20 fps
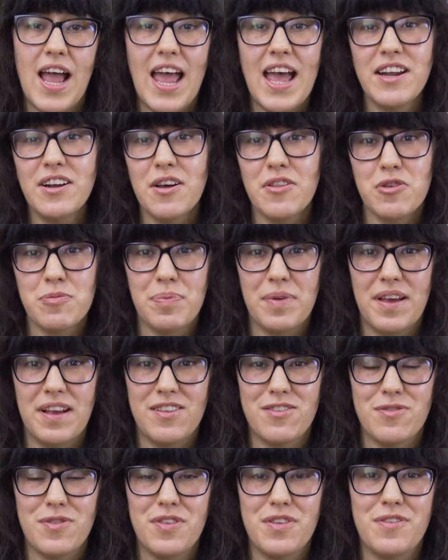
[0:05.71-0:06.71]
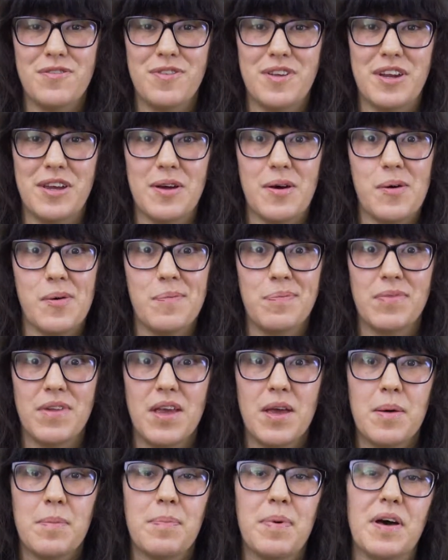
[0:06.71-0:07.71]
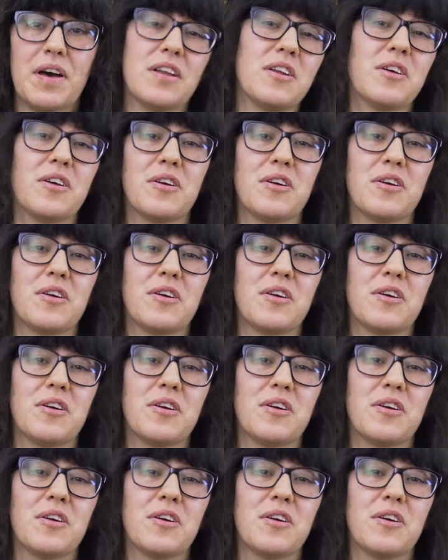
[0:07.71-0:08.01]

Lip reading: I had other plans for this video, but